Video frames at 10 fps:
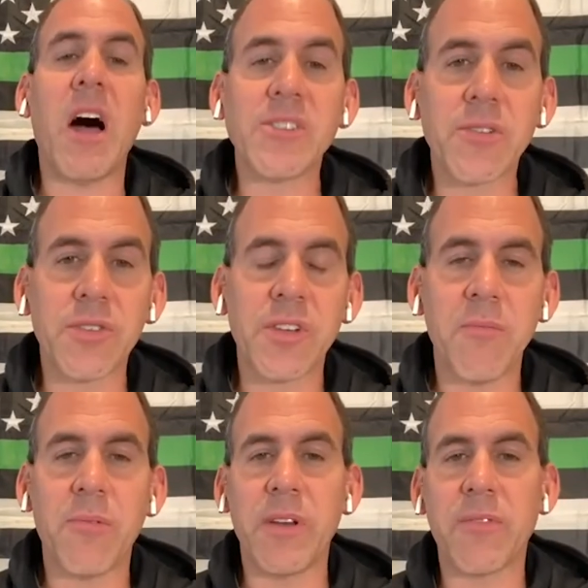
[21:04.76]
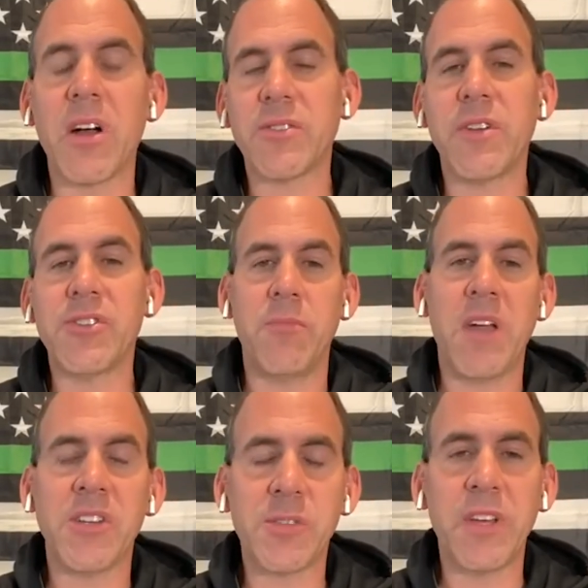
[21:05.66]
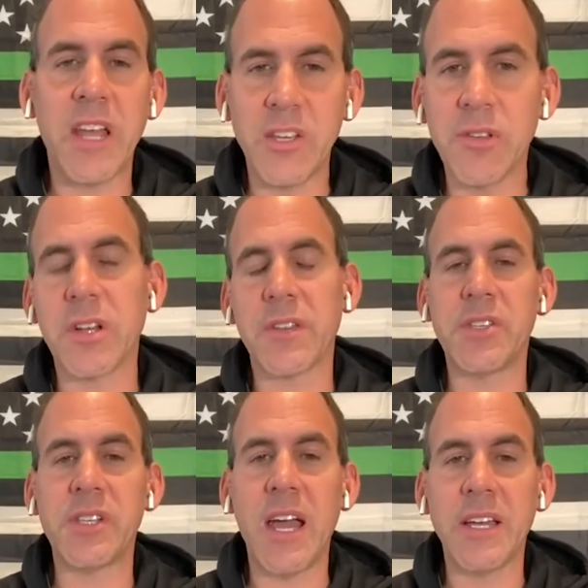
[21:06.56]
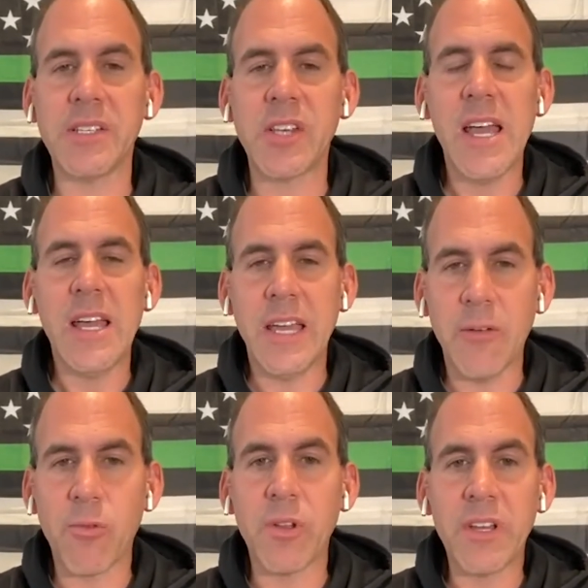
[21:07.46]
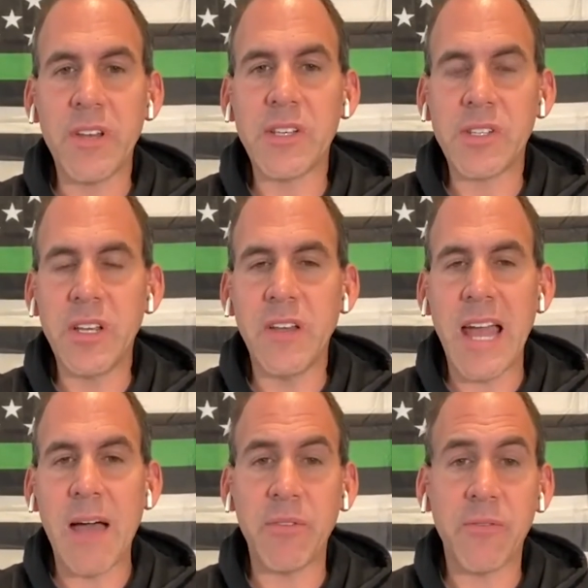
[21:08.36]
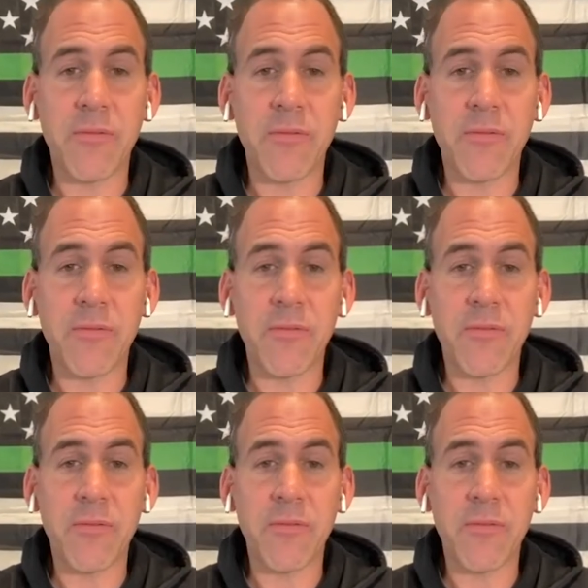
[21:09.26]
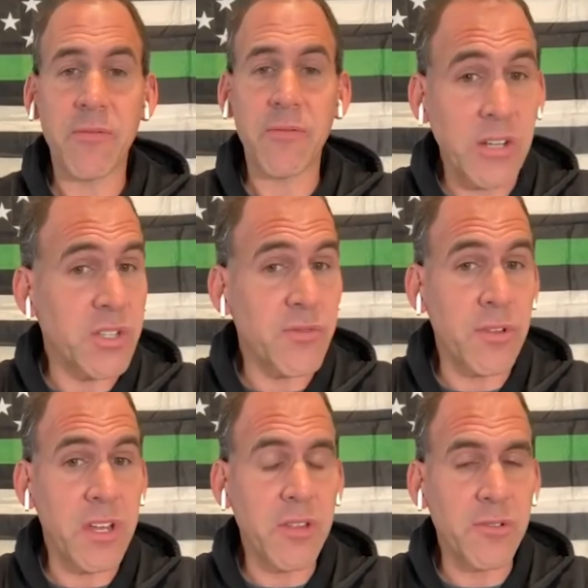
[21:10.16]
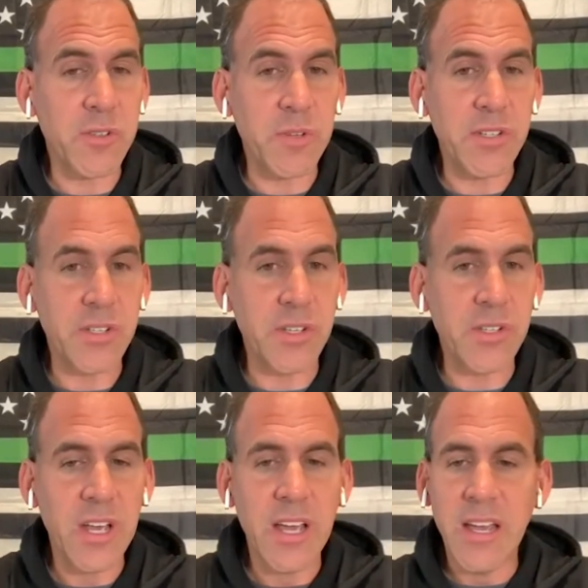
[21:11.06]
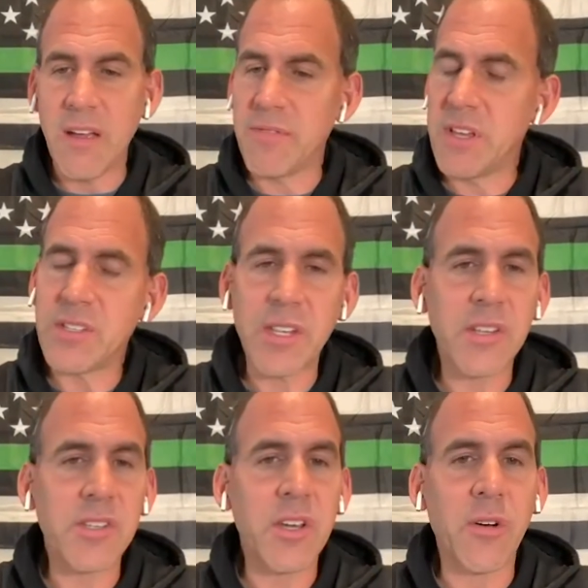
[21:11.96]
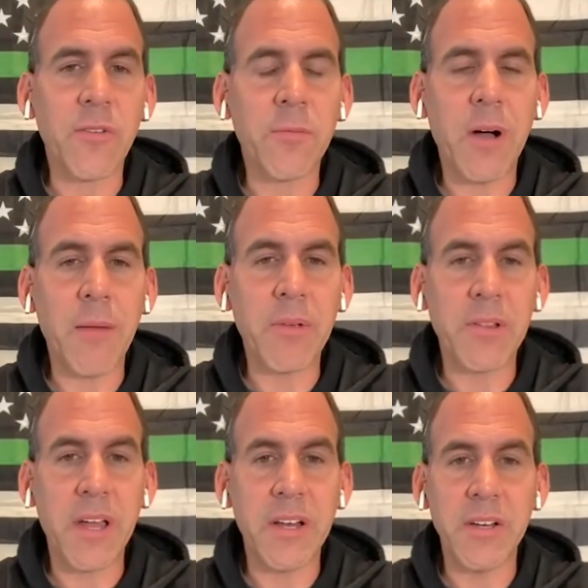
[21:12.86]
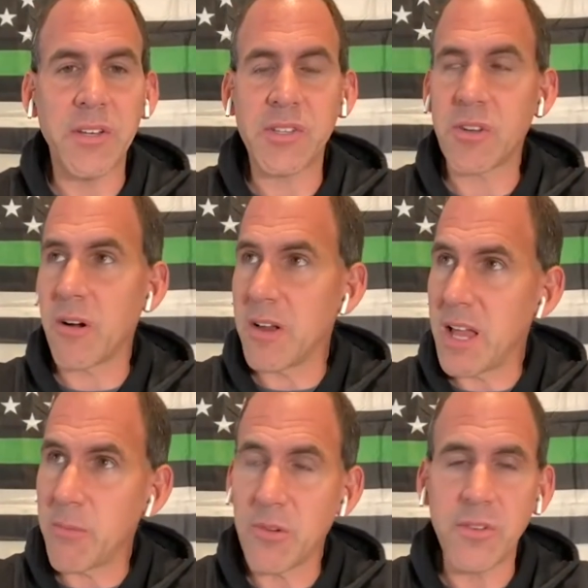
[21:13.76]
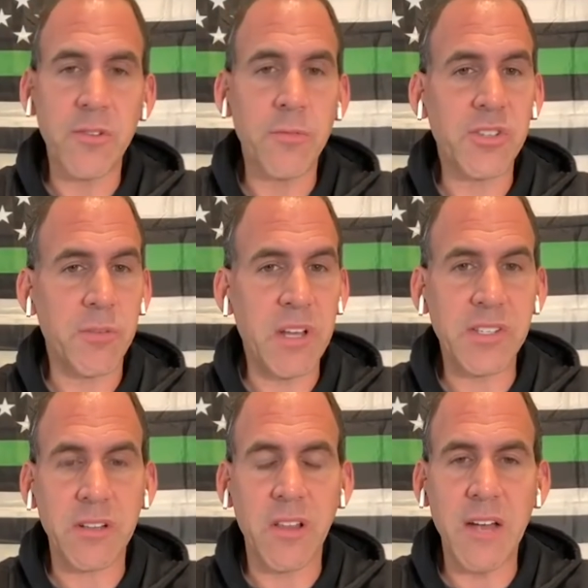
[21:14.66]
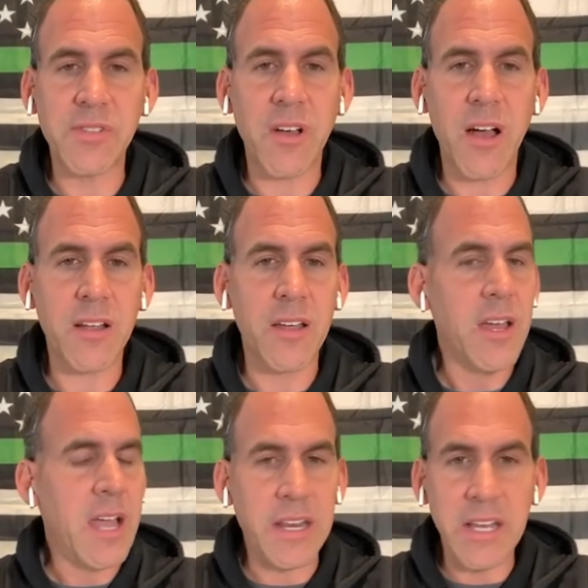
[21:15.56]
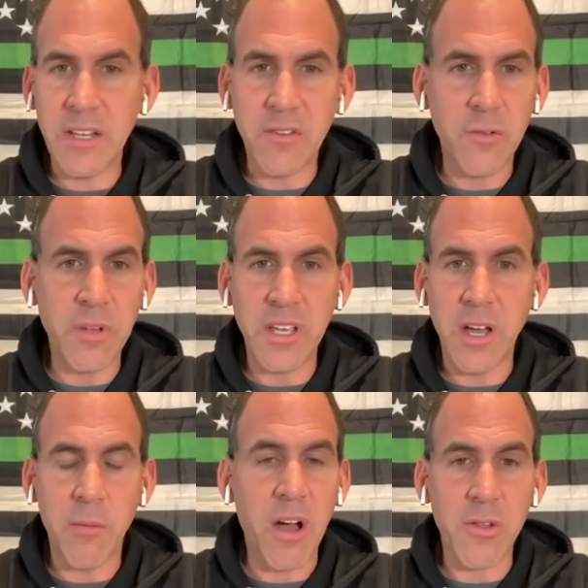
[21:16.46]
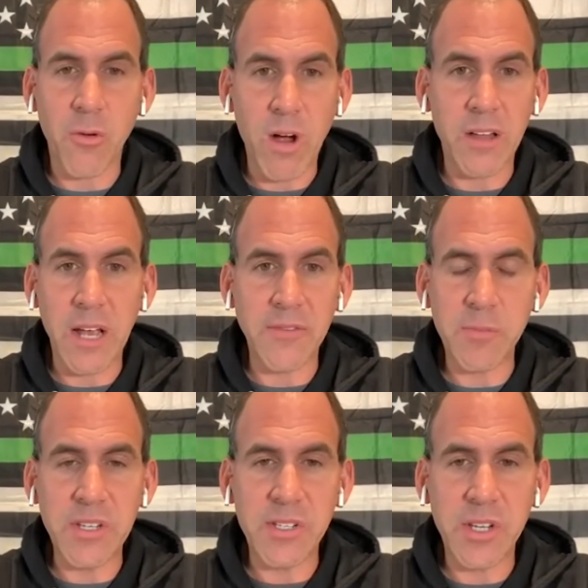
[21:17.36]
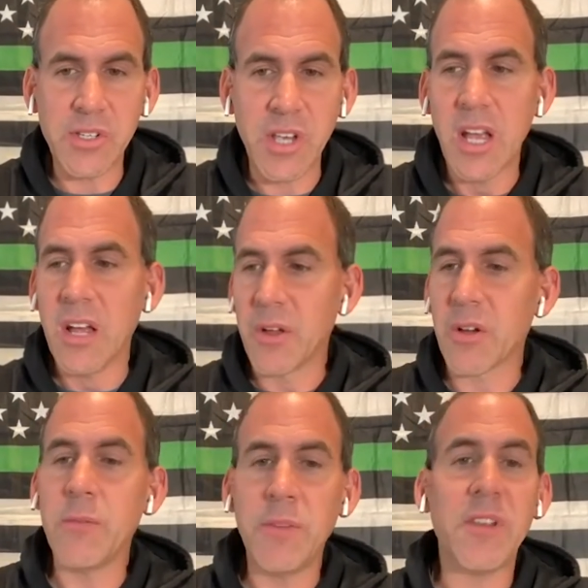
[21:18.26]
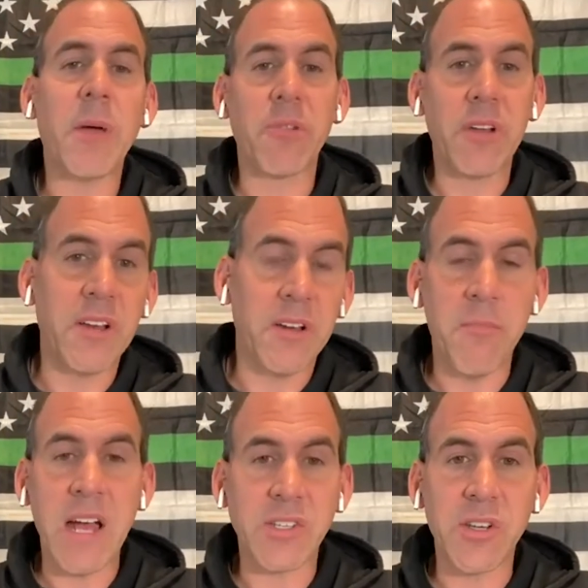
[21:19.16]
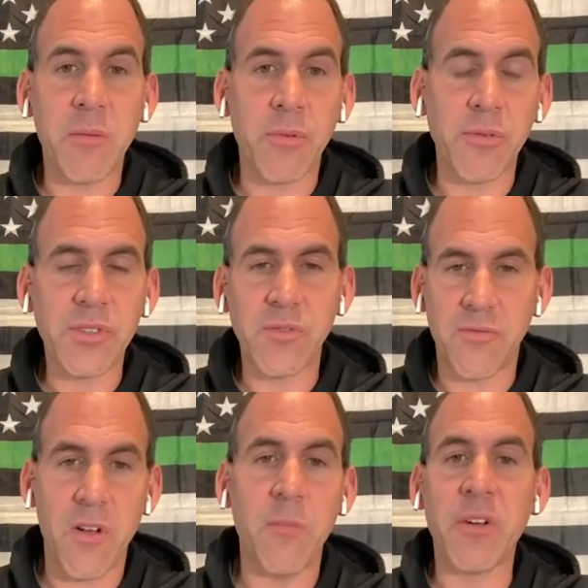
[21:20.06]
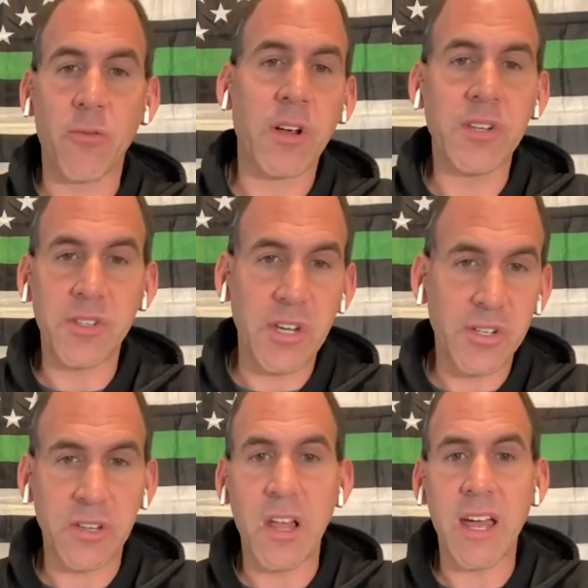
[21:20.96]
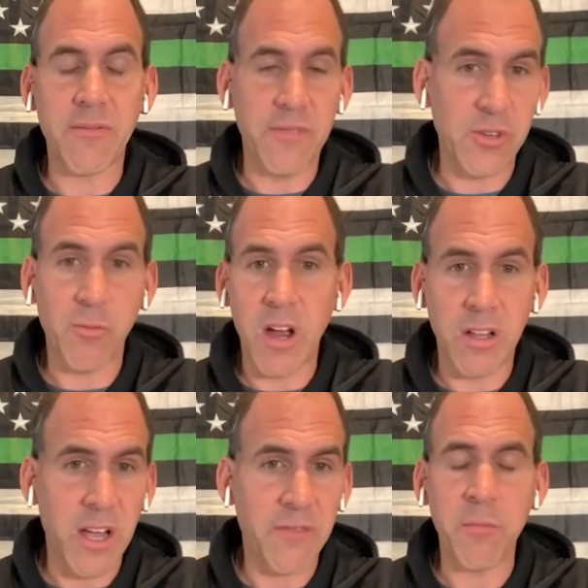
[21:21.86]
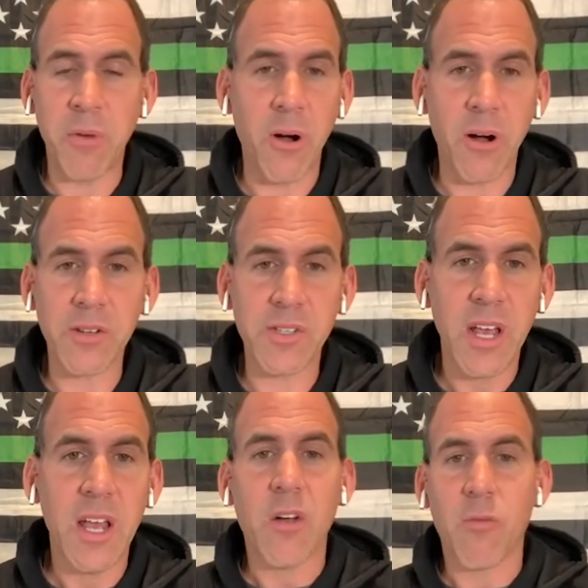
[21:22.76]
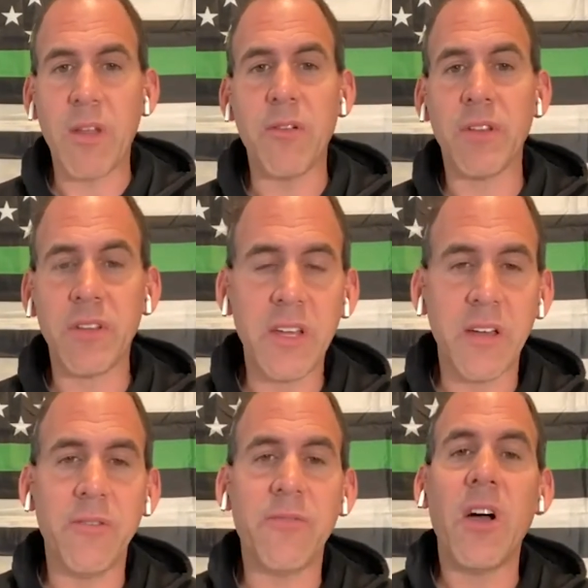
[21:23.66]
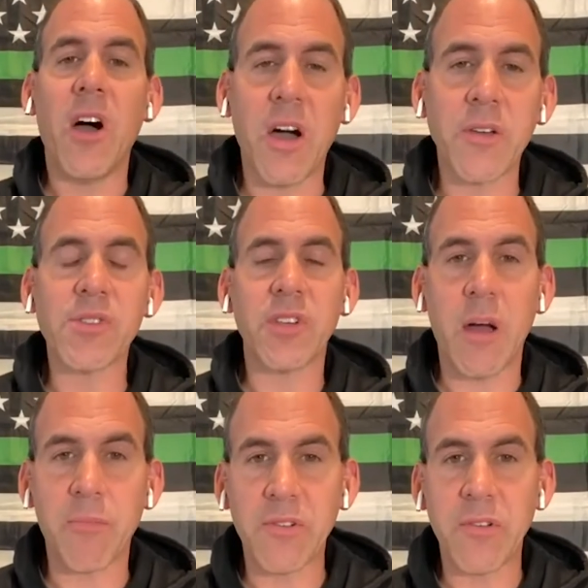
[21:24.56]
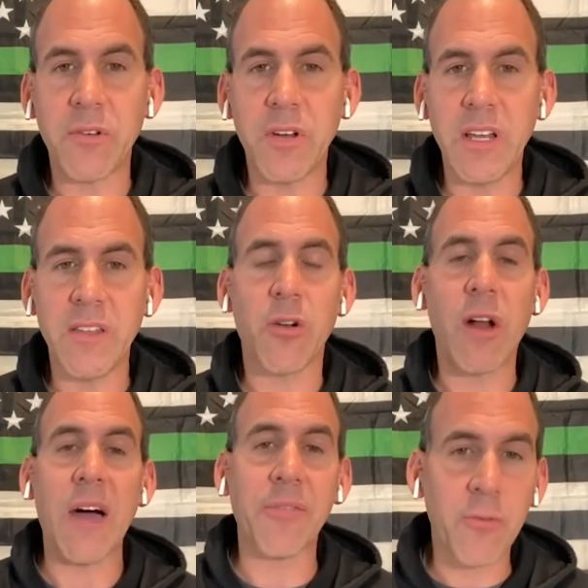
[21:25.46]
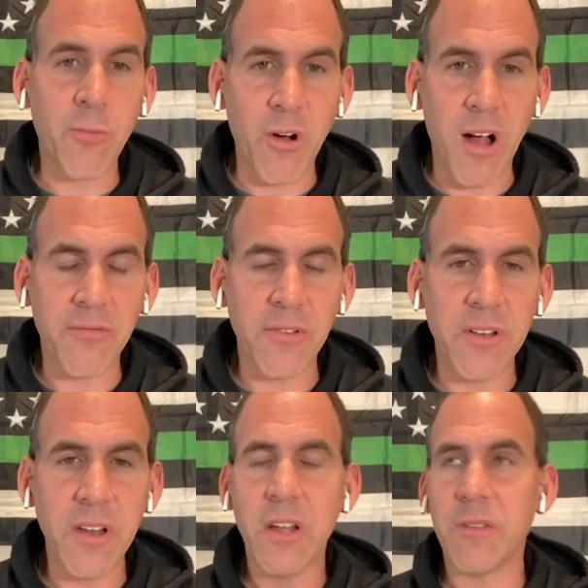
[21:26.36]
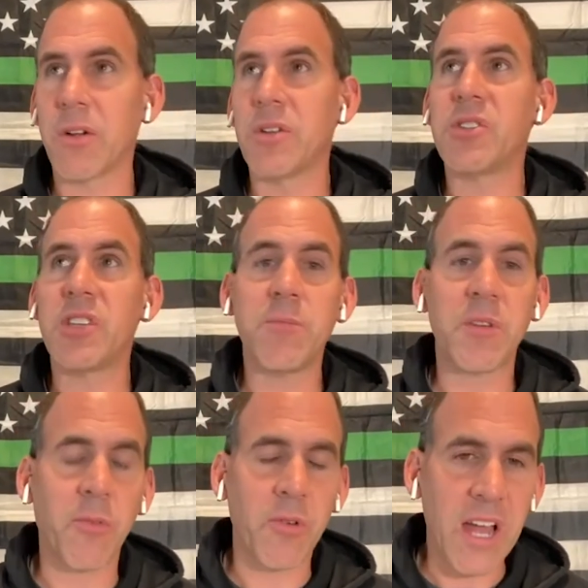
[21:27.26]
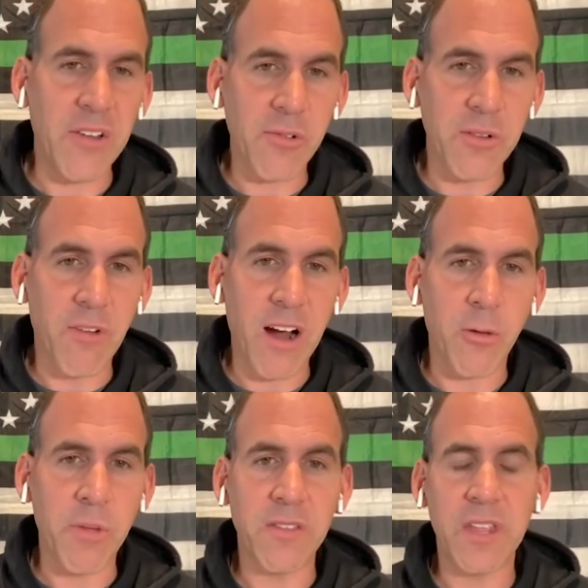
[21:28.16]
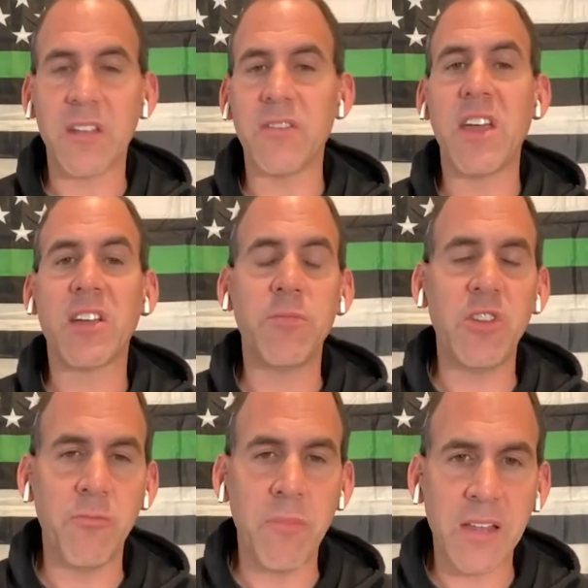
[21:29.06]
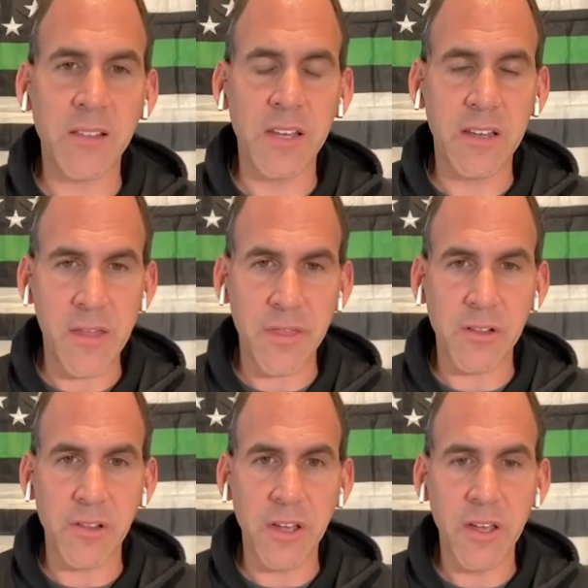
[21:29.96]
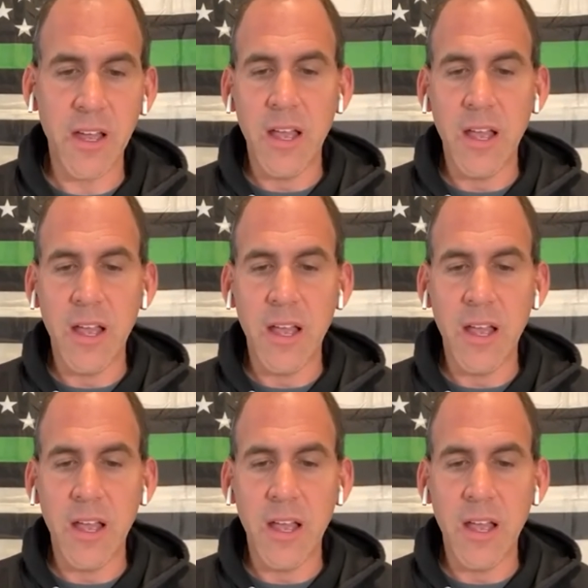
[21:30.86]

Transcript: standpoint of conservation management, and you look at the science, it really does need to happen for the benefit of the wolf, not just for the other species. If these things get overpopulated and start hammering too much domestic livestock and hitting too many other wildlife species, they're going to be depredated in mass numbers from an organization like Fish and Wildlife and Parks, rather than give hunters an opportunity that are out there more often. They're going to see them in a more natural environment. They can take them humanely and ethically.